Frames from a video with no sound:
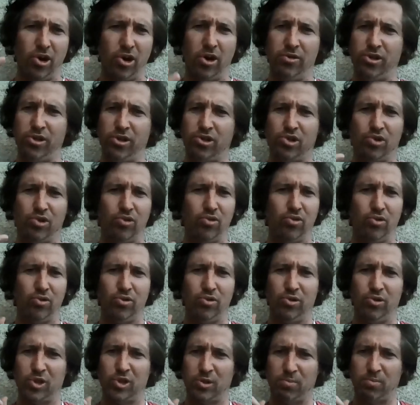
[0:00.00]
on the
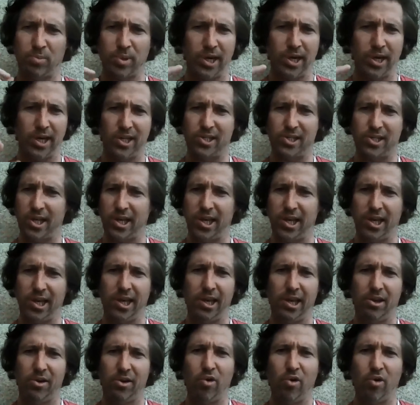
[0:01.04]
tools
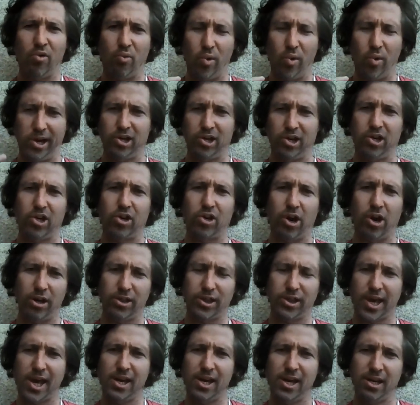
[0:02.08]
PTing when you
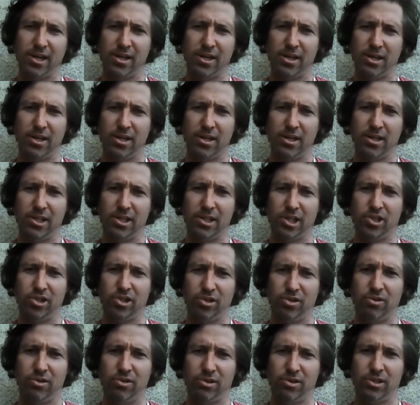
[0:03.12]
got that? Did
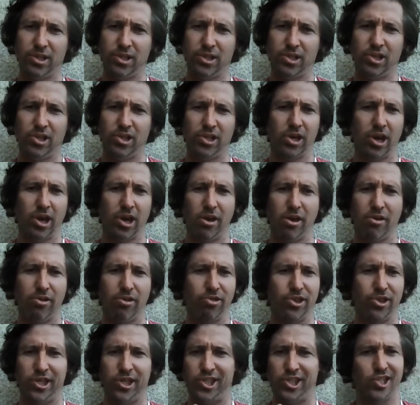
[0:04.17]
you, yeah. Did you go,
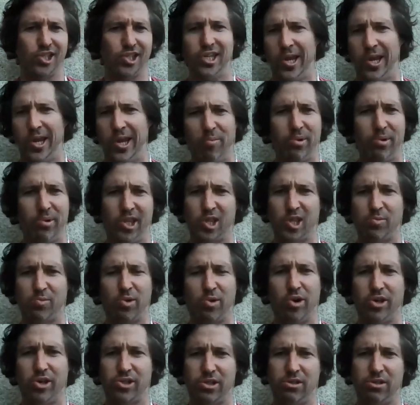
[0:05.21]
this isn't helping this
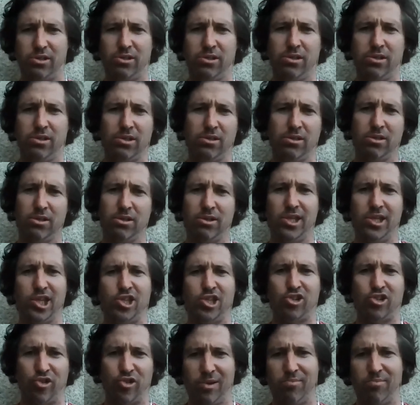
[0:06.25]
person?
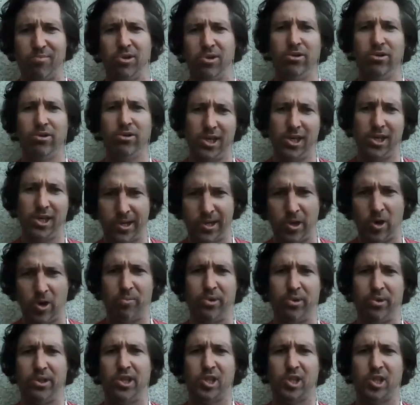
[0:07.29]
This treadmill isn't
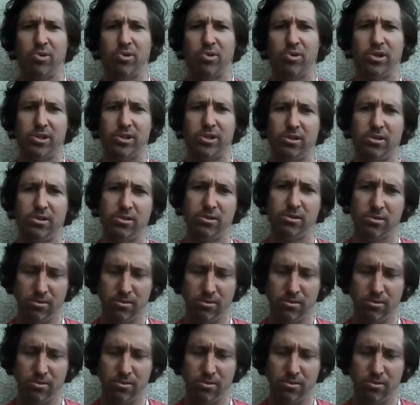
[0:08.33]
helping this person.